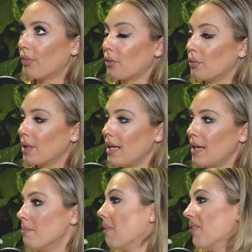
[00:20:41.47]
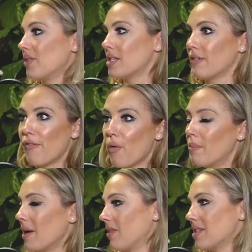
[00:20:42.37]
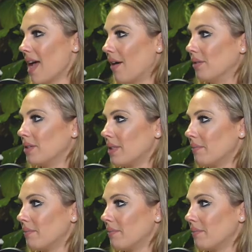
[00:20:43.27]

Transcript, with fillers: 3 months, 4 months out.